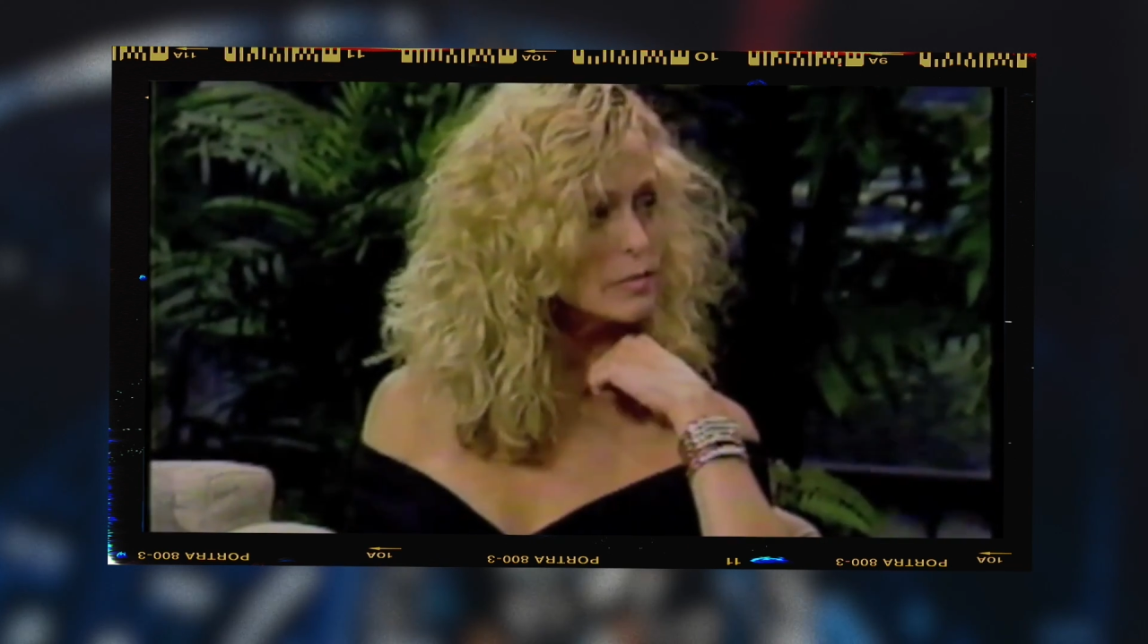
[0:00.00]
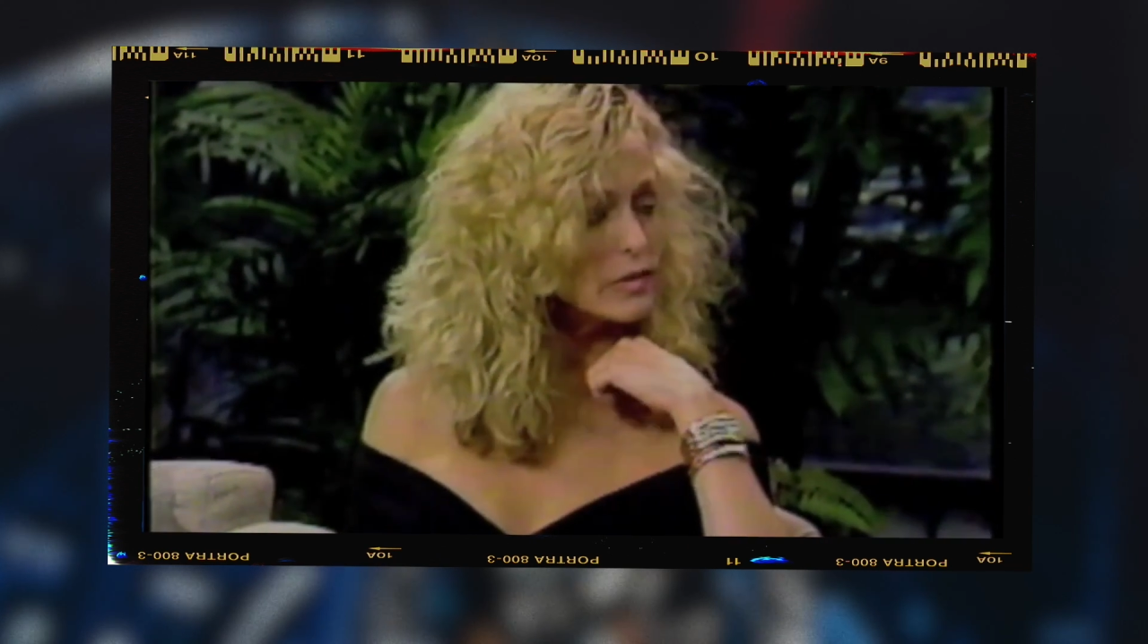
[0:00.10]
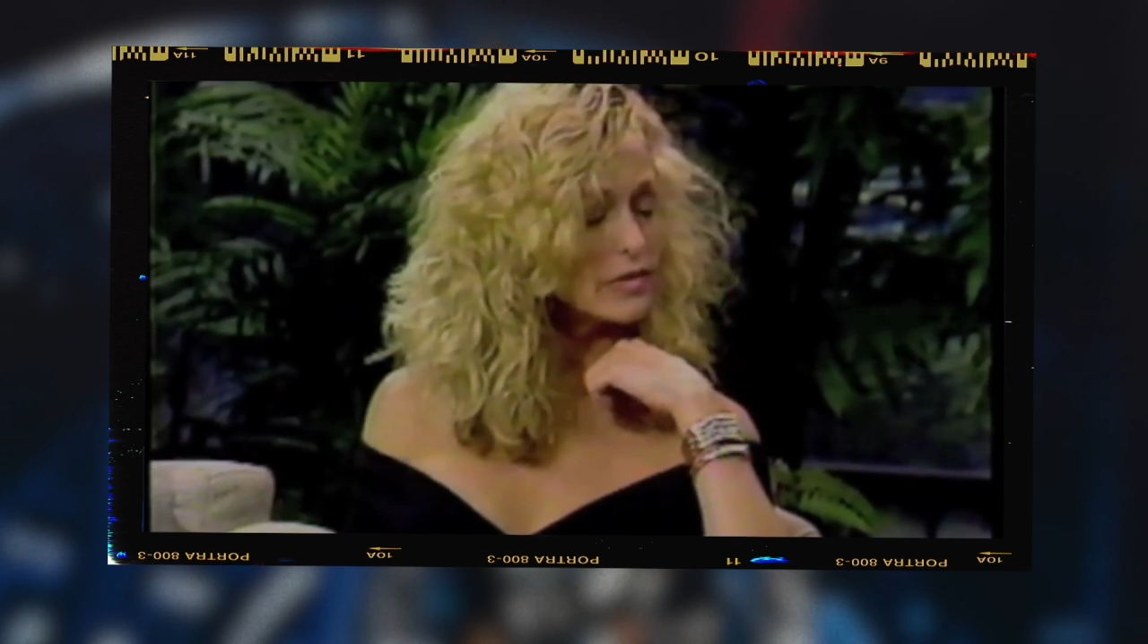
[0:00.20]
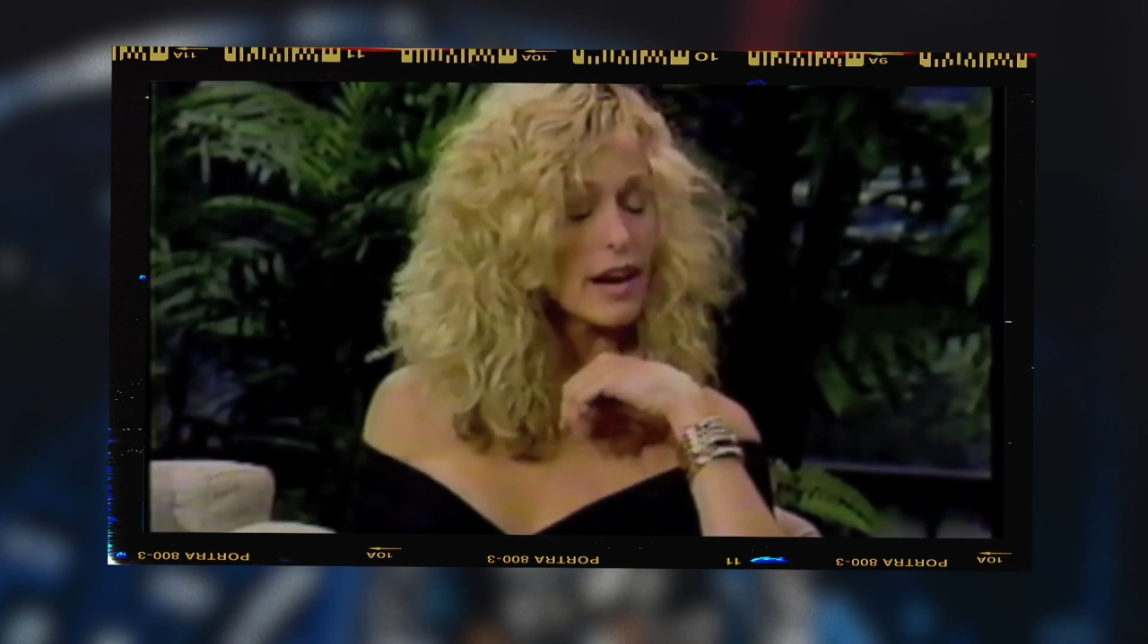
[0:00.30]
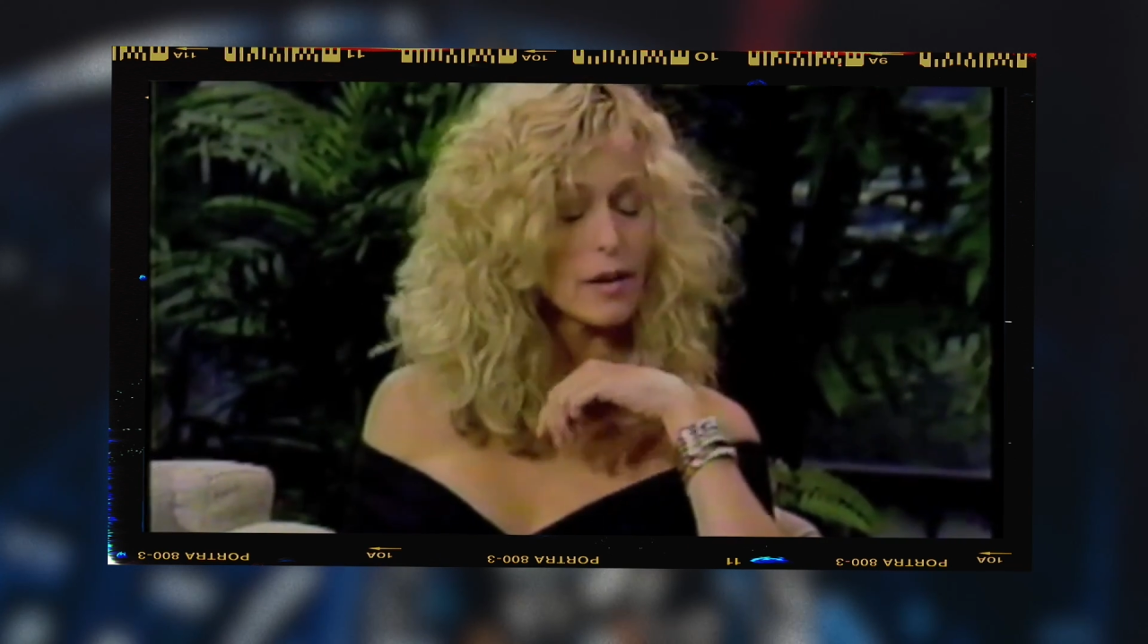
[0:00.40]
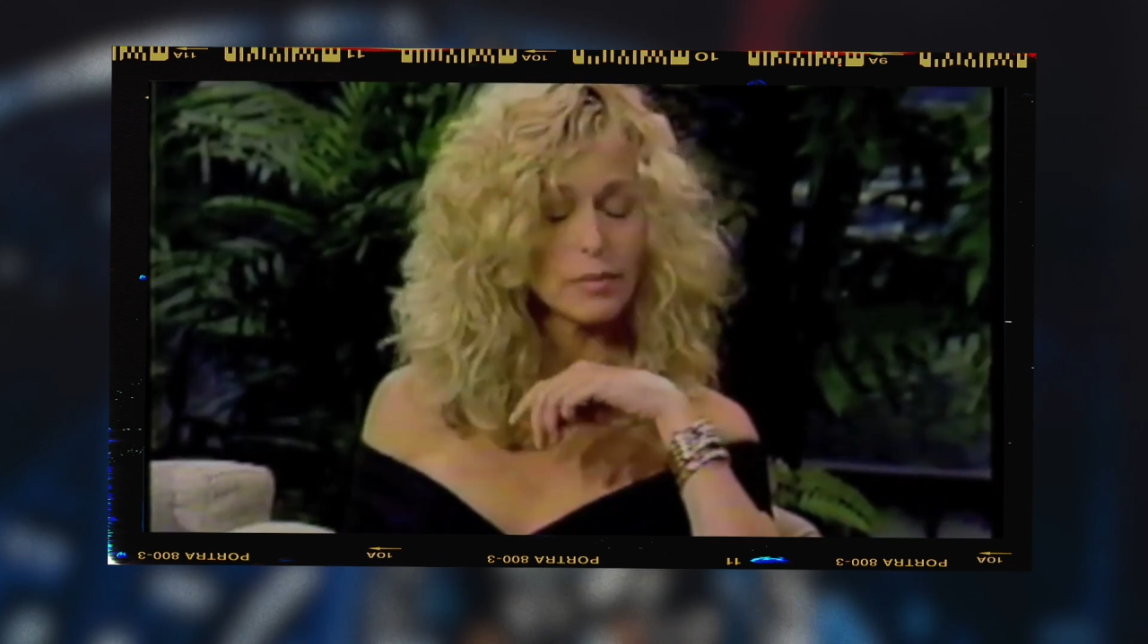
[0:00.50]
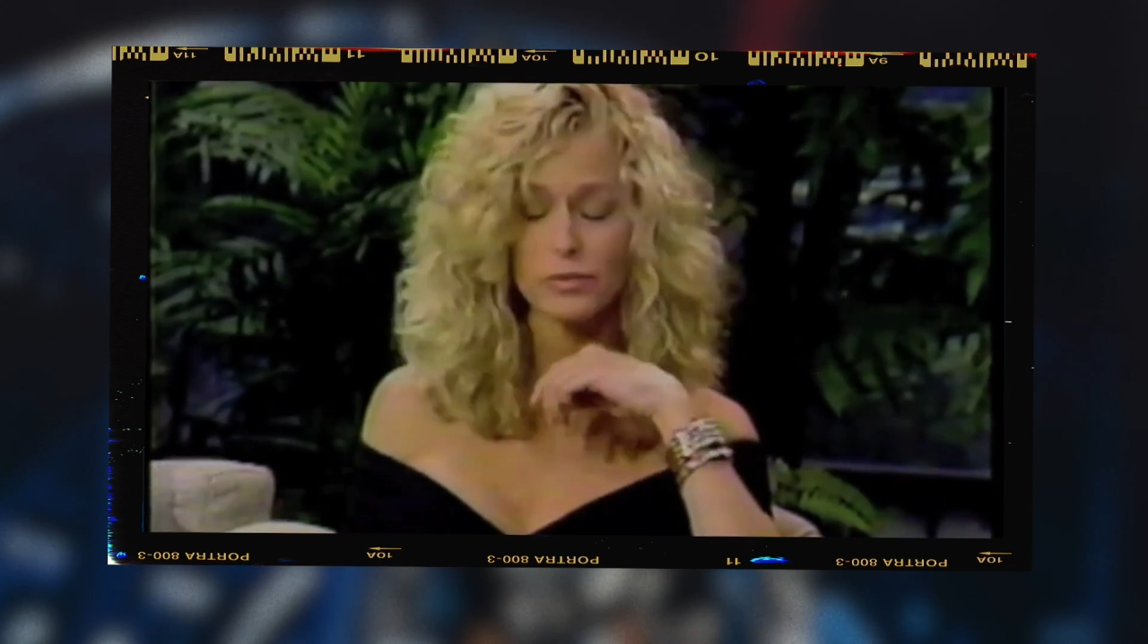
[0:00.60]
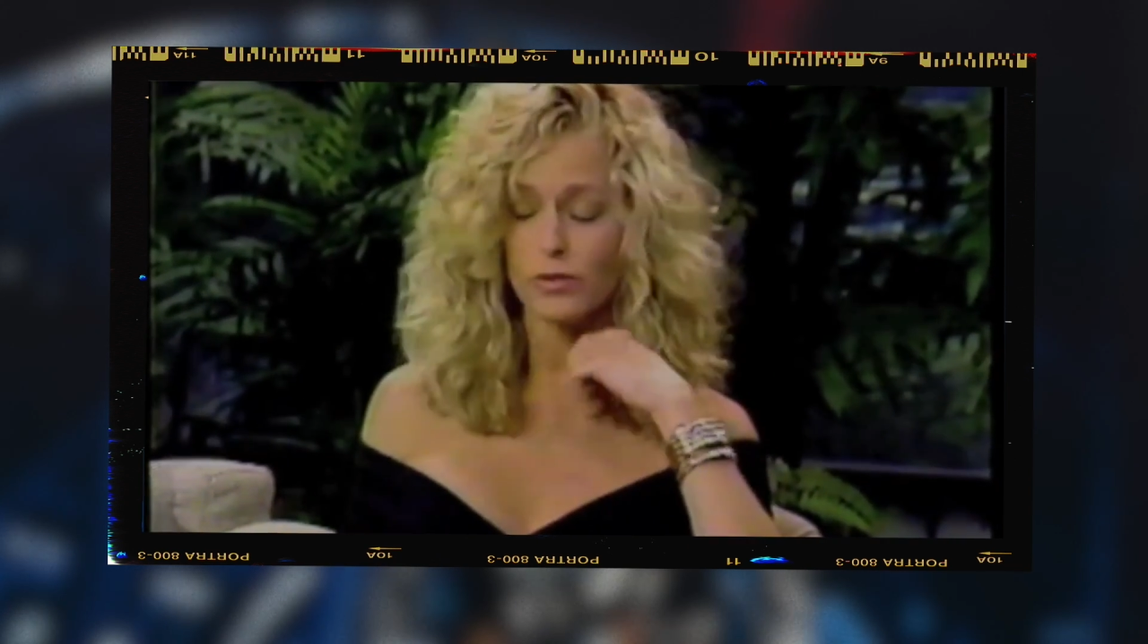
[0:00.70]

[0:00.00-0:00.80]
uh,